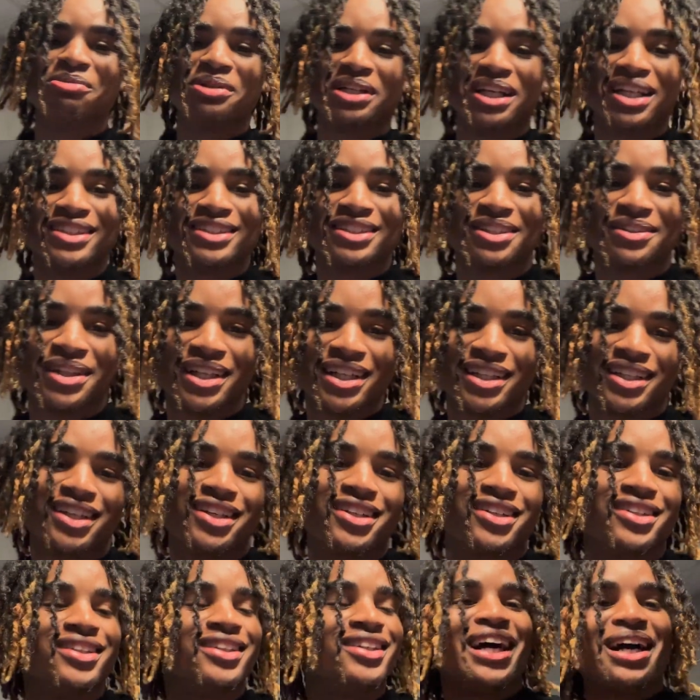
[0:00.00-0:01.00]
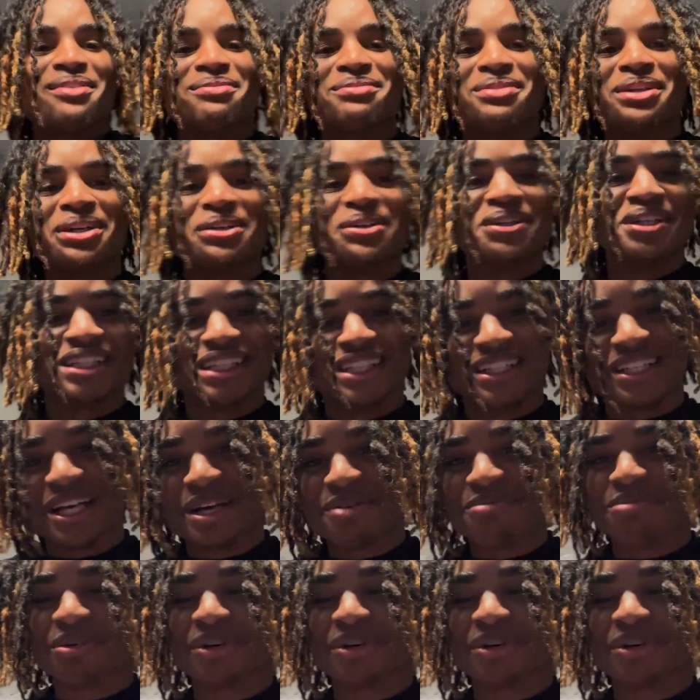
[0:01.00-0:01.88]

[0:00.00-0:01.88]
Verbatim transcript: But as of right now, I'm nowhere near that